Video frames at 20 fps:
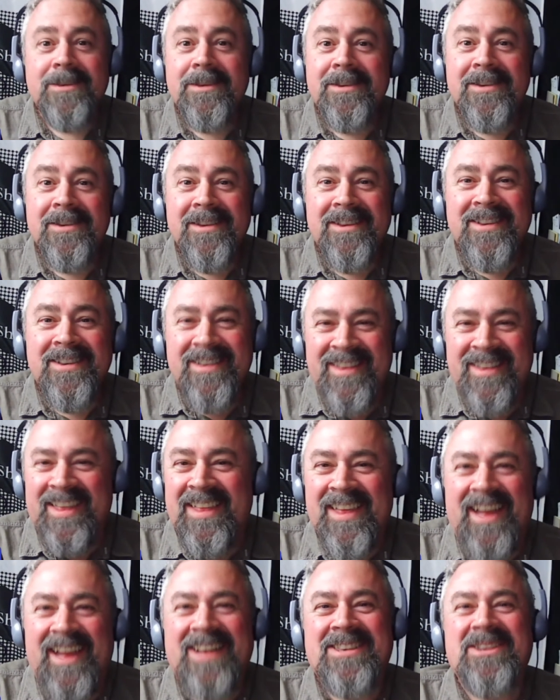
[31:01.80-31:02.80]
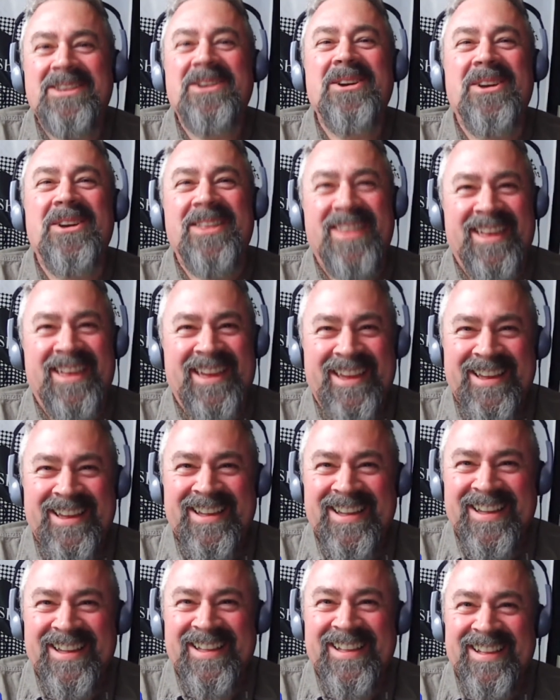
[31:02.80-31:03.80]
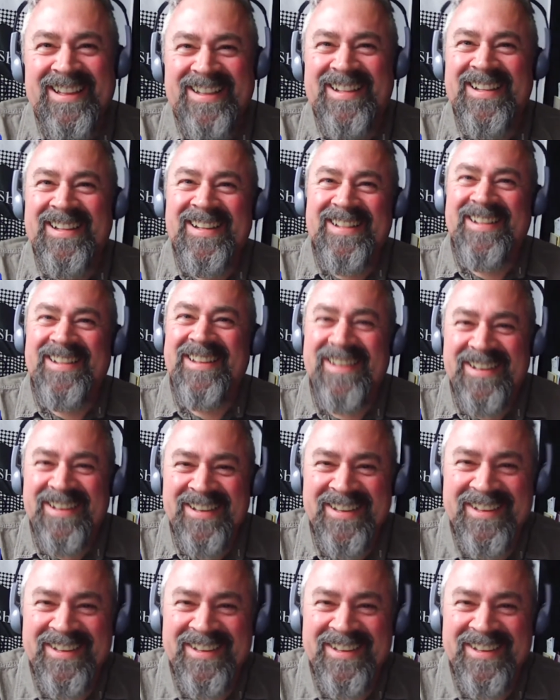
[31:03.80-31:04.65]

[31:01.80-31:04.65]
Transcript: hey, I know I speak for a lot of people who are